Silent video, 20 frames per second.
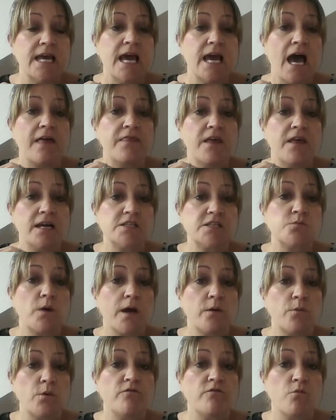And that's
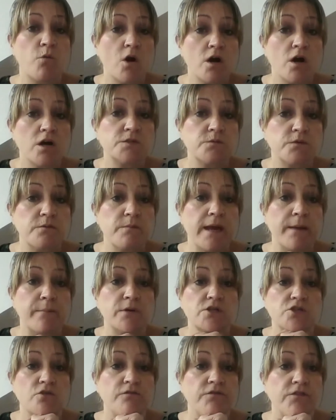why we've worked with
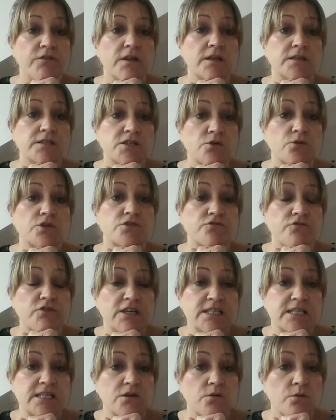members of the Scottish
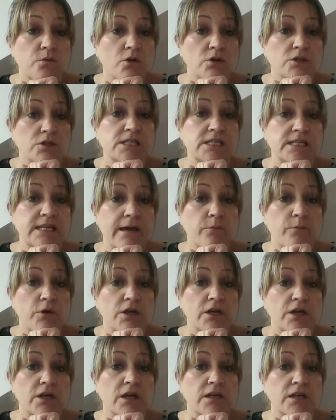Race Equality
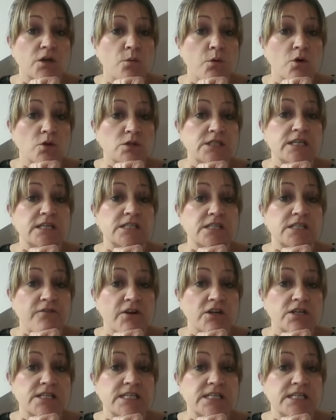Network and Equality and
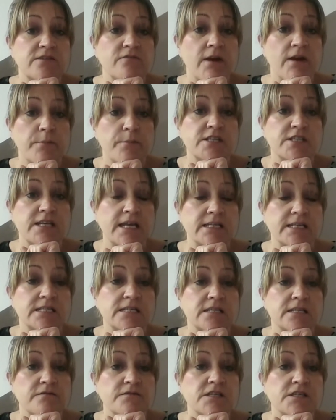Diversity
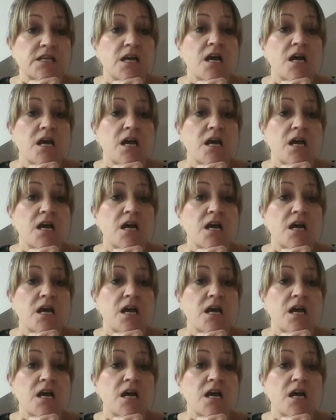representatives